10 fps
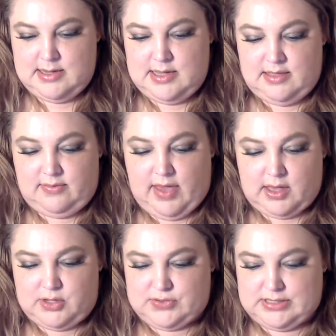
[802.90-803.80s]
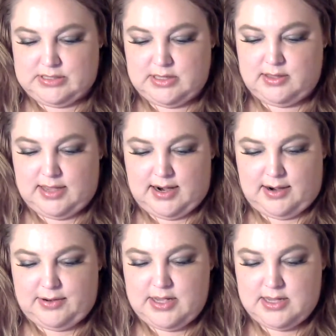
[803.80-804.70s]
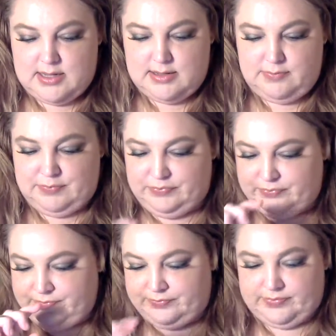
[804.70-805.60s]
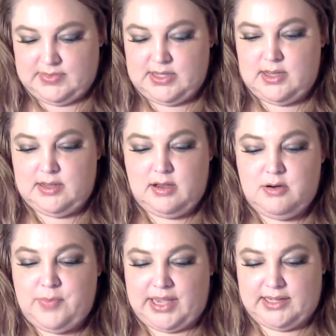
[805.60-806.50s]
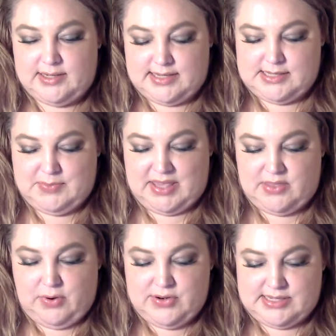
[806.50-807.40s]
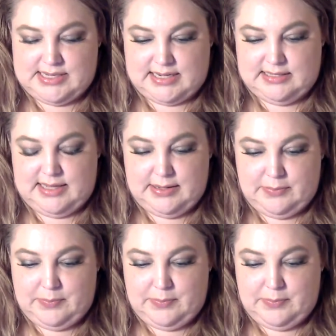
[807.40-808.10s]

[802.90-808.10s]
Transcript: The value's still there. Hmm. Oh my goodness, my throat is tickly.